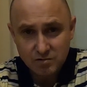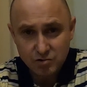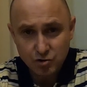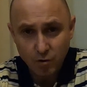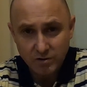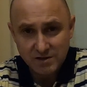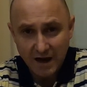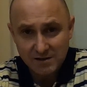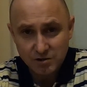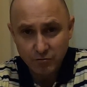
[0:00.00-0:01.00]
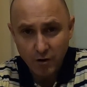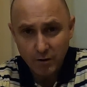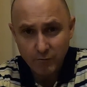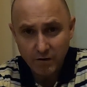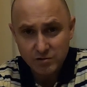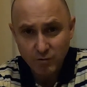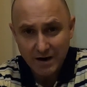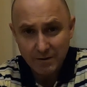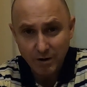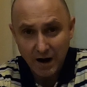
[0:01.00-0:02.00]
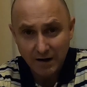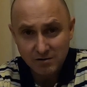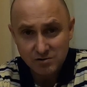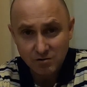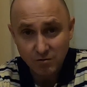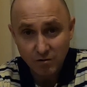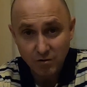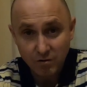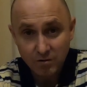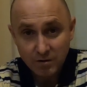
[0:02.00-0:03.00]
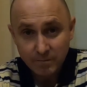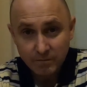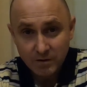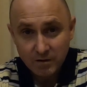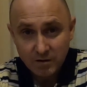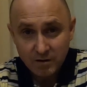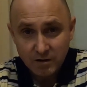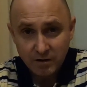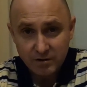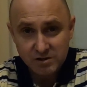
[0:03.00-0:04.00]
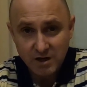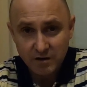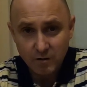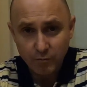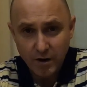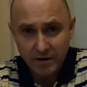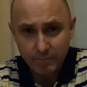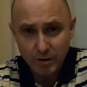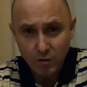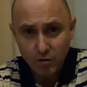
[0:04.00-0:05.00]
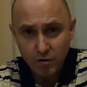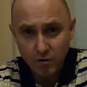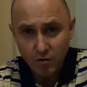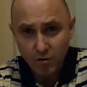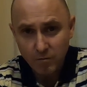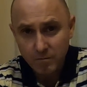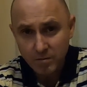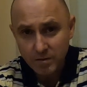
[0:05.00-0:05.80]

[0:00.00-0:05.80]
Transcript: short taxi ride worth $20 or you're just getting your bread and milk or